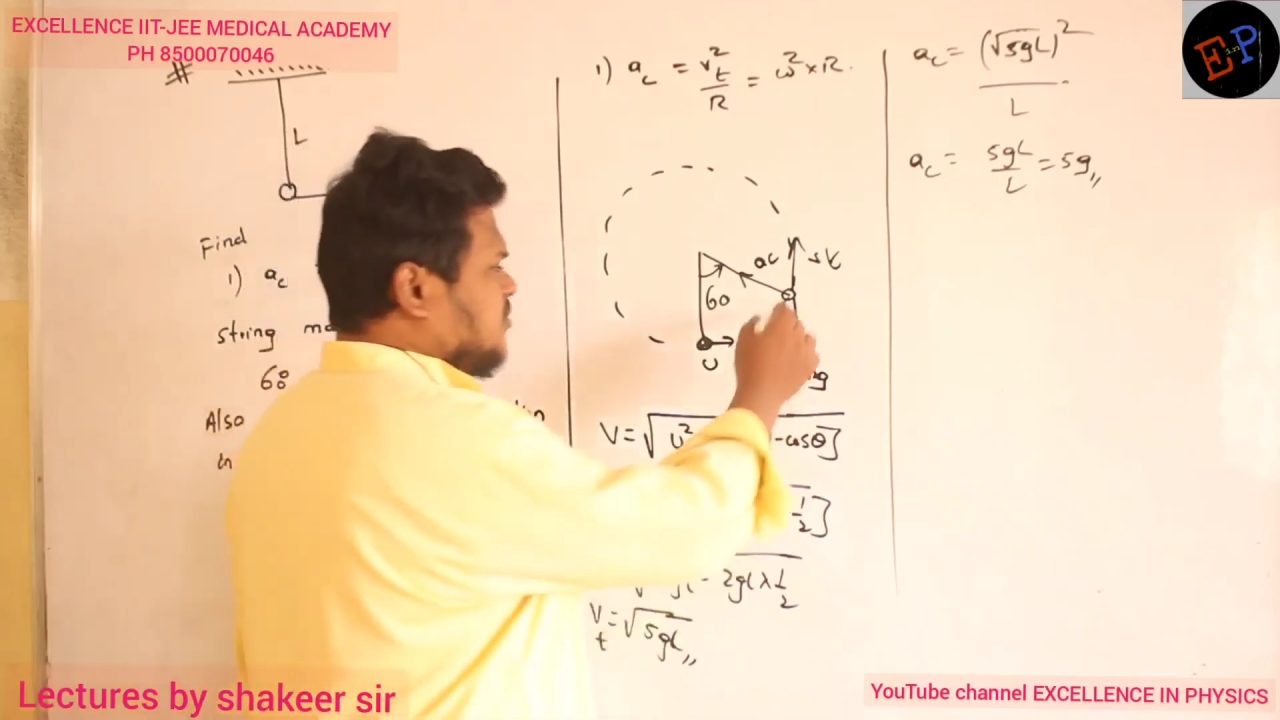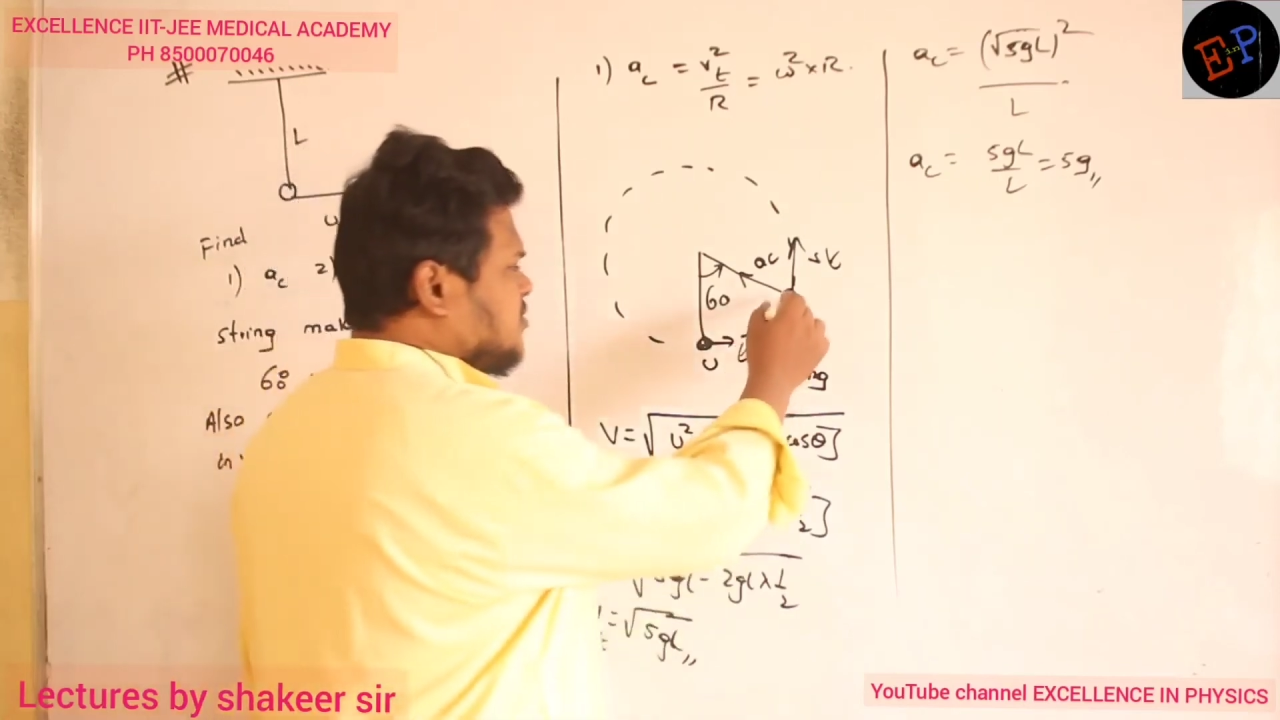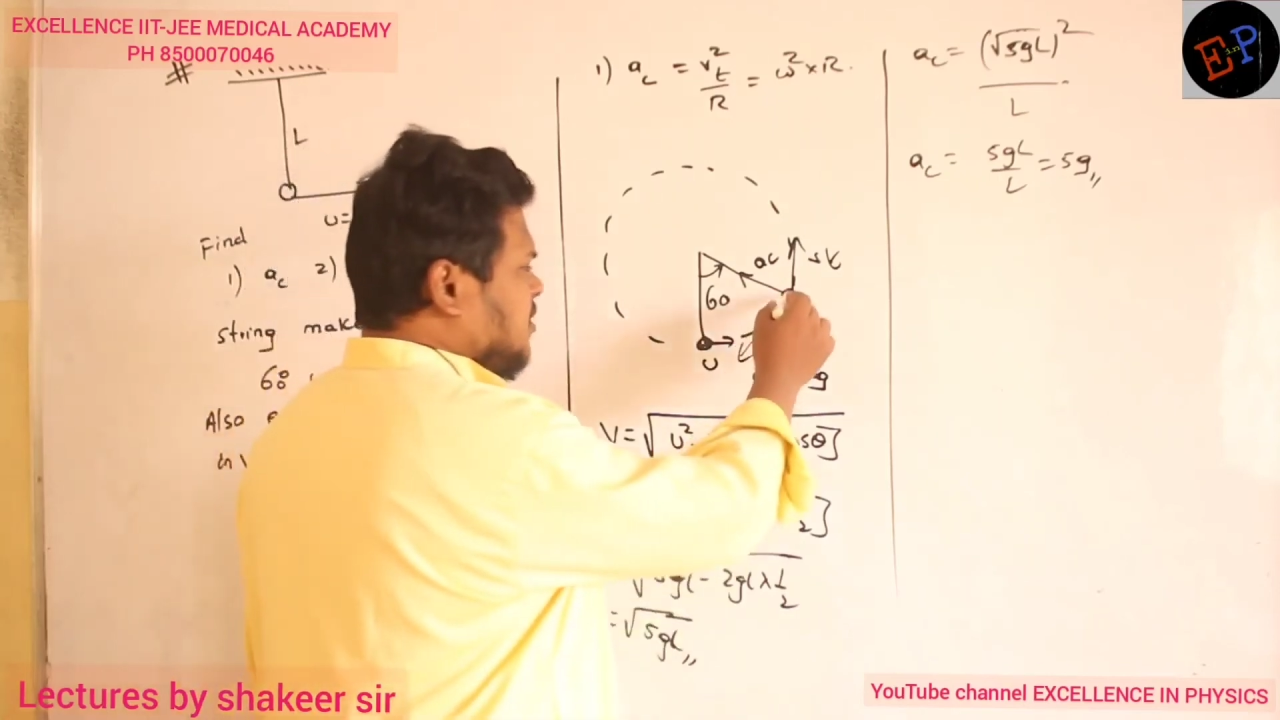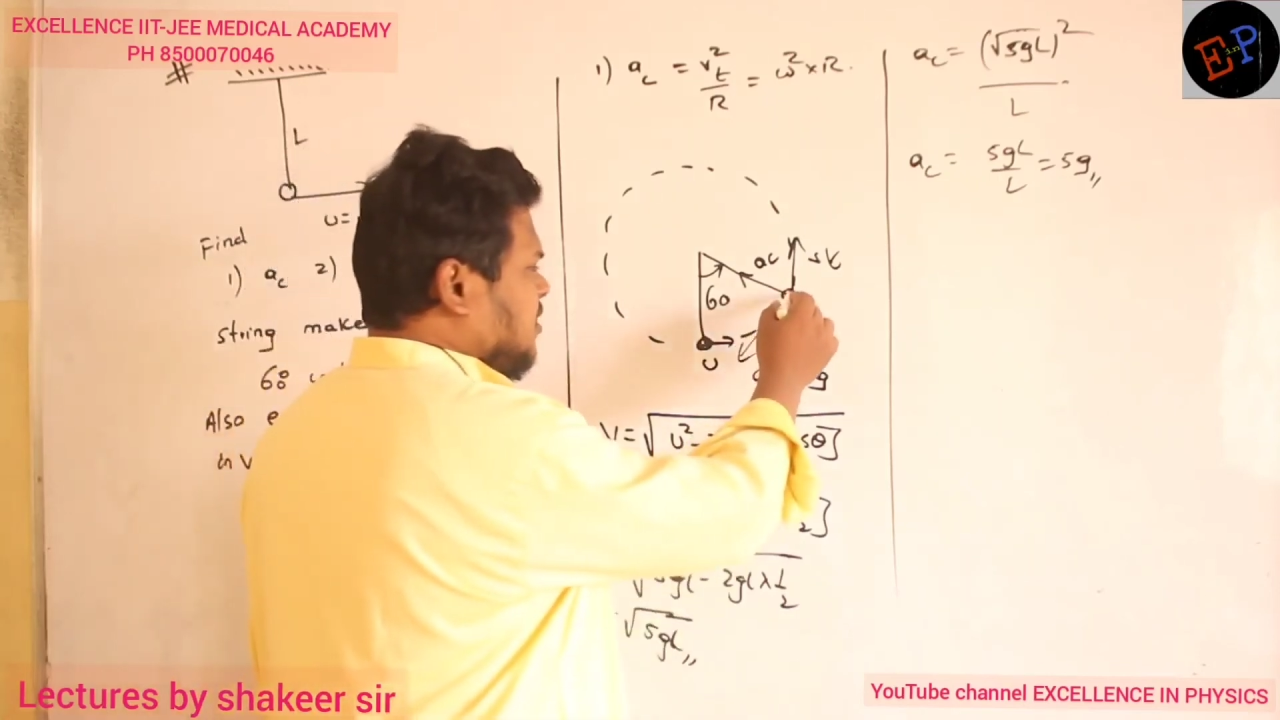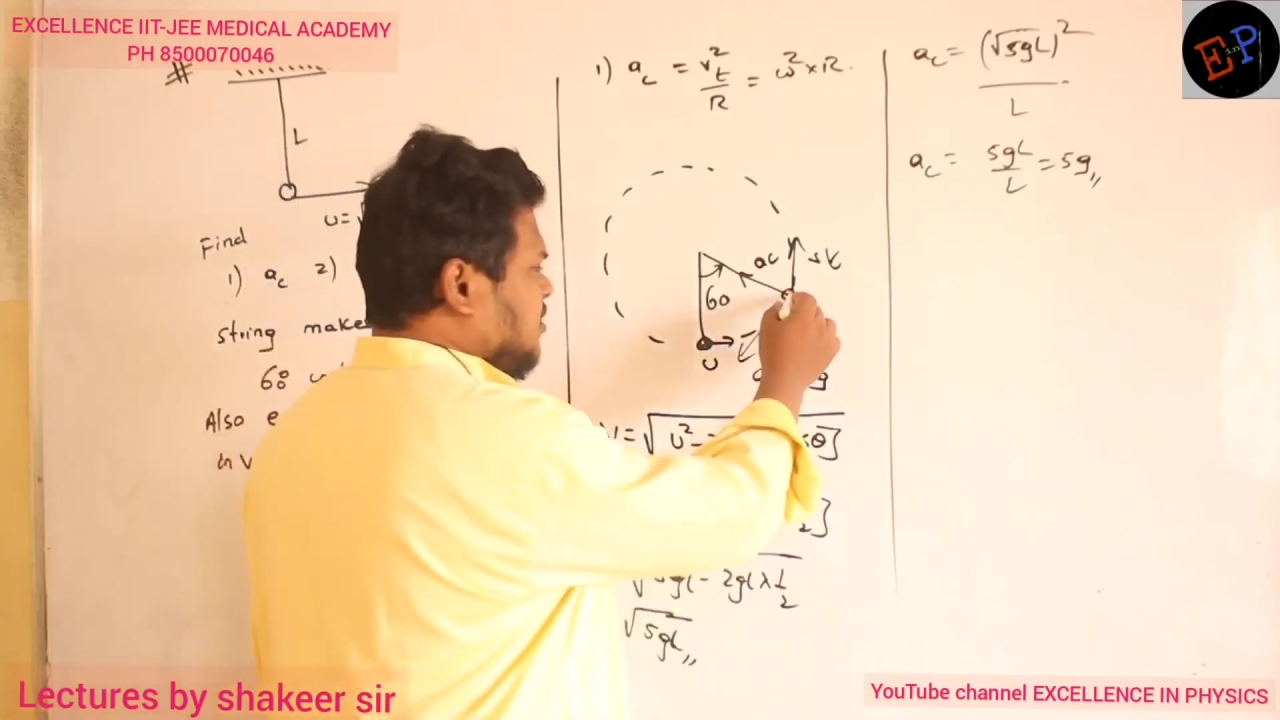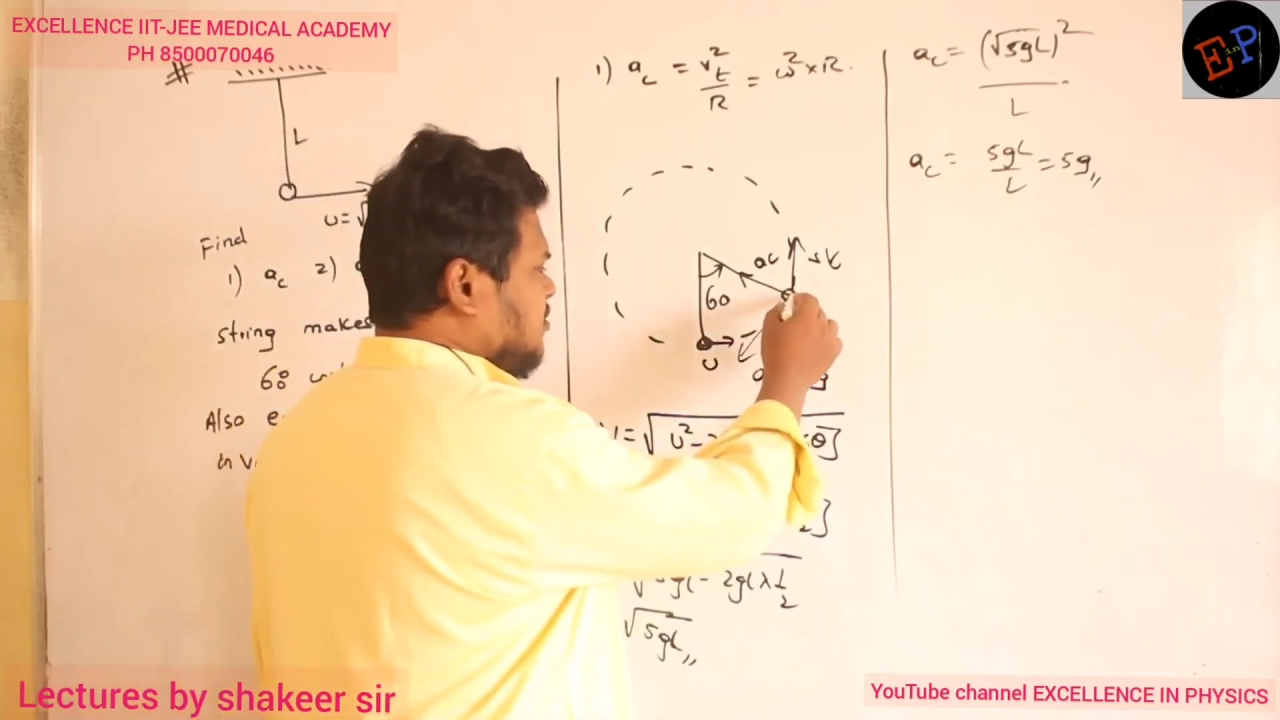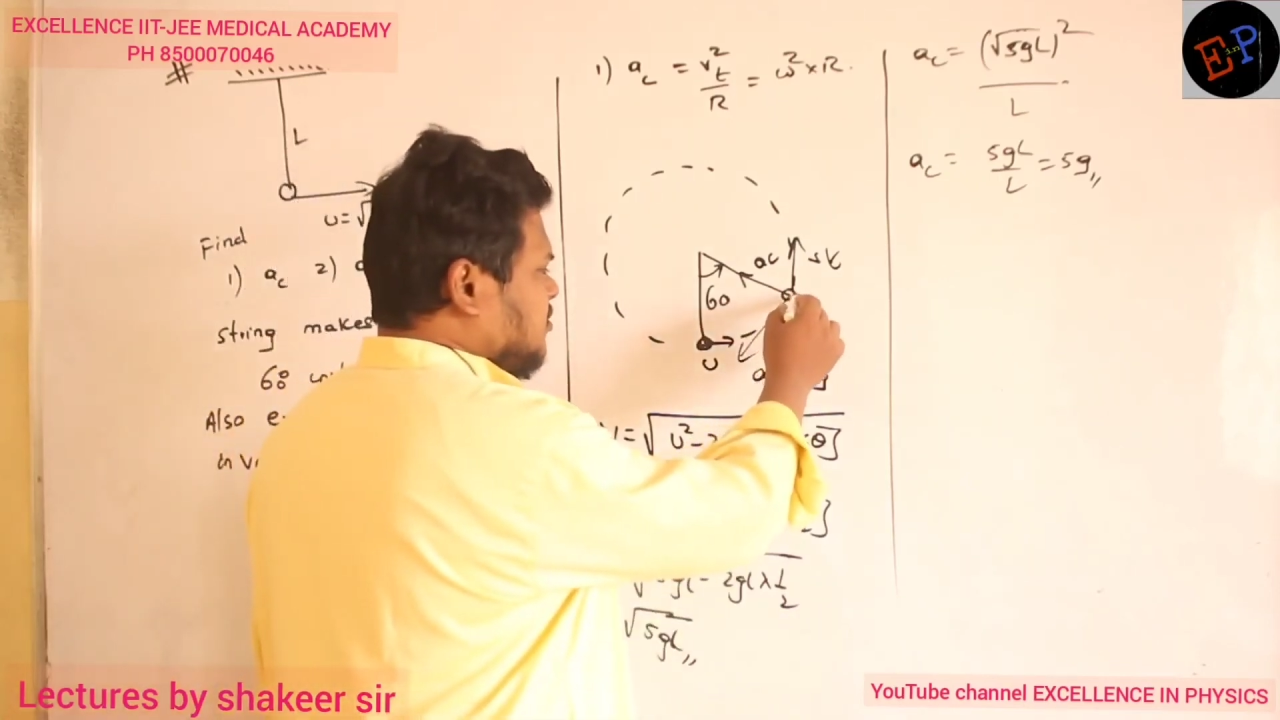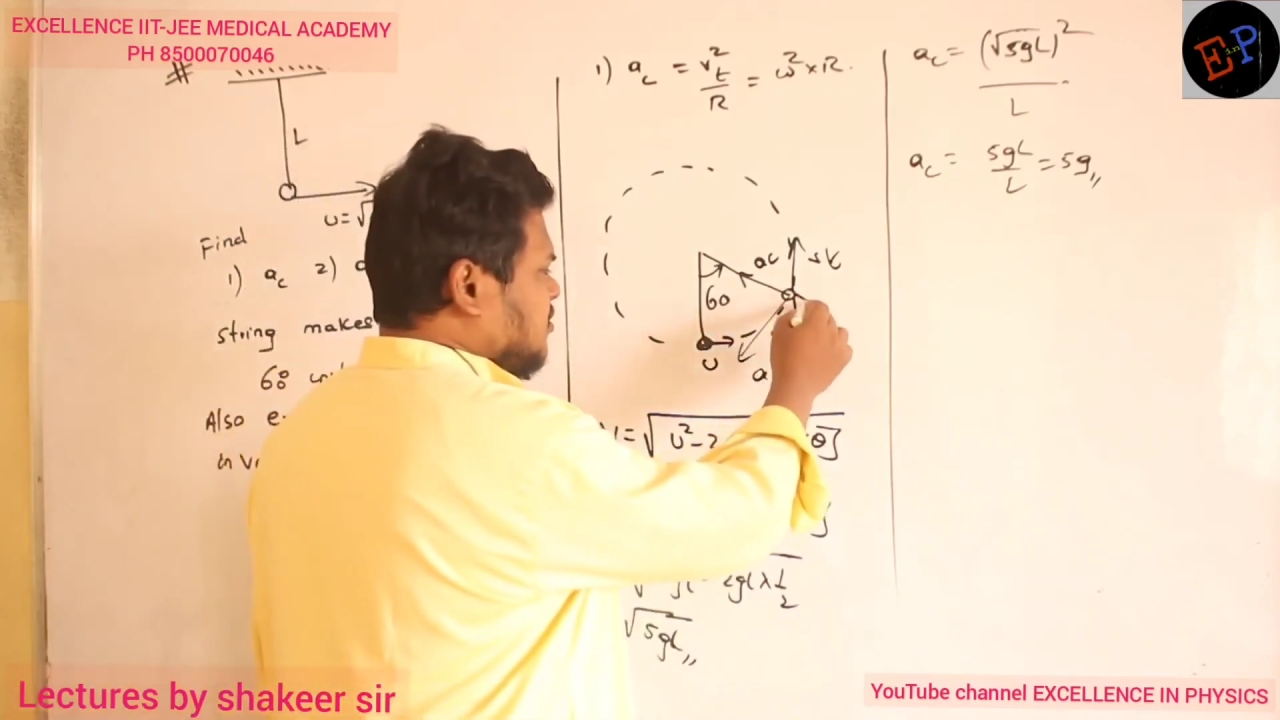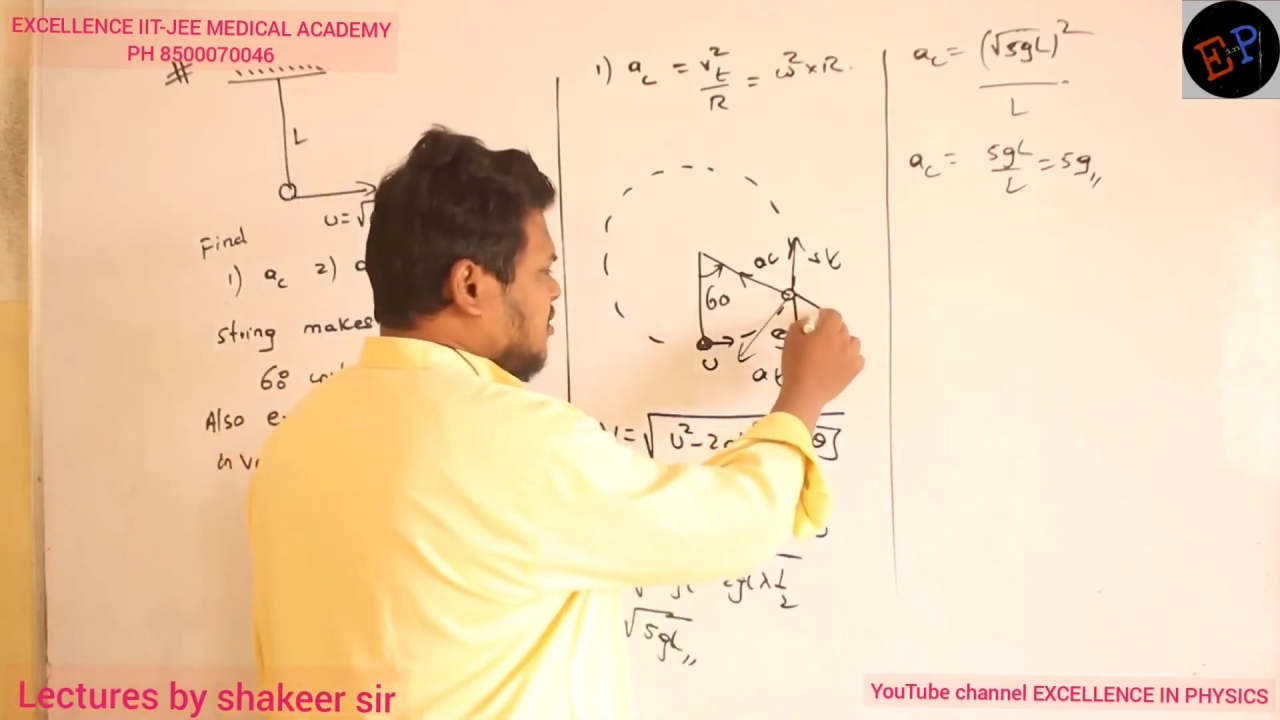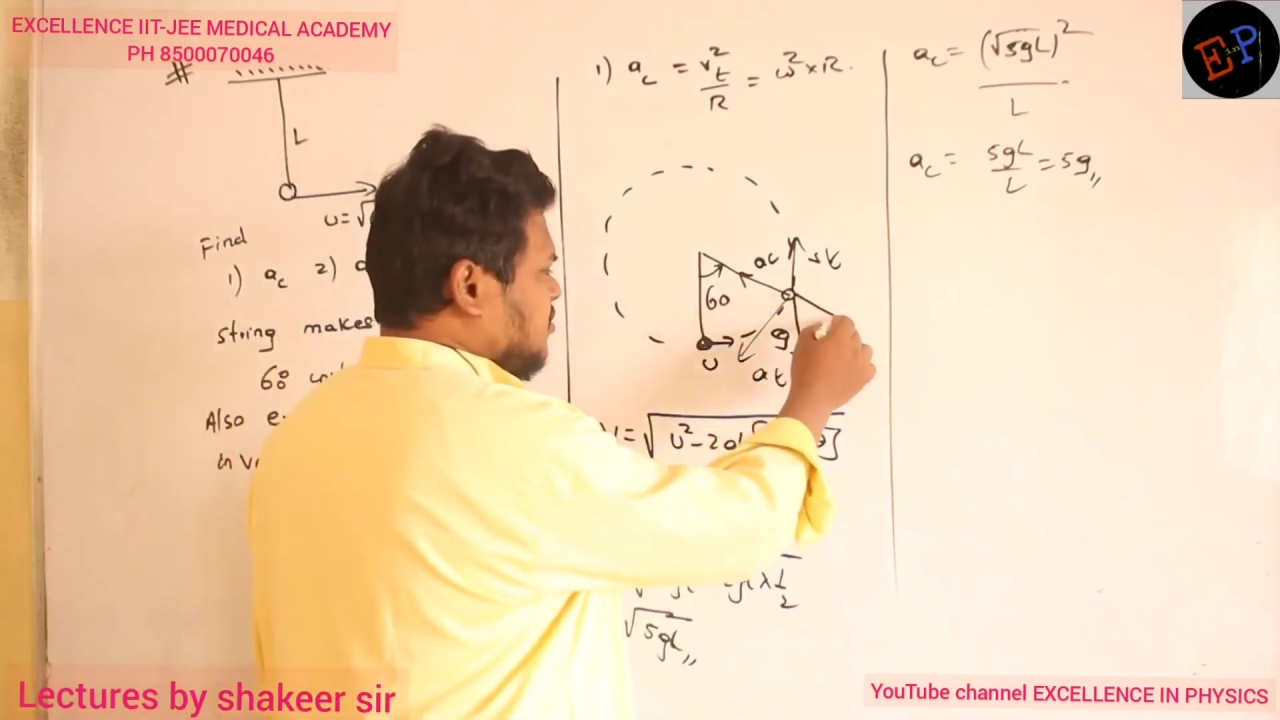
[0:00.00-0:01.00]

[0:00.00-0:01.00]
you split into two